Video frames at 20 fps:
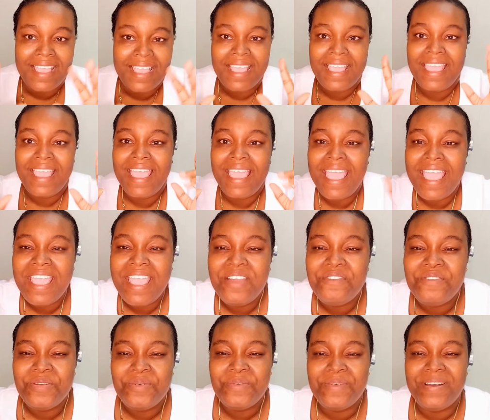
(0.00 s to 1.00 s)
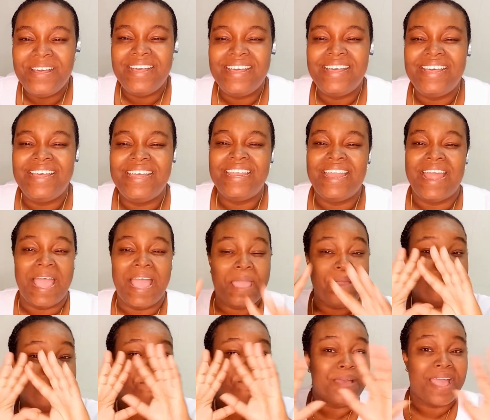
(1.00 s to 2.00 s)
Hey everyone,
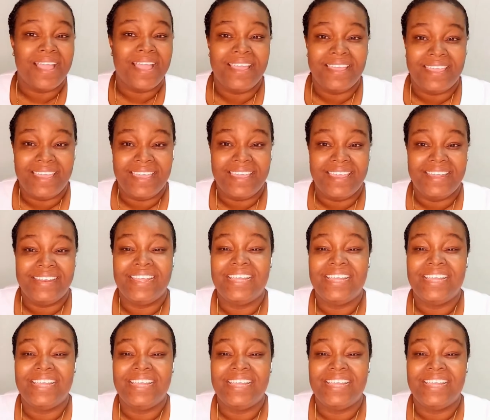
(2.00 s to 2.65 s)
I'm back again.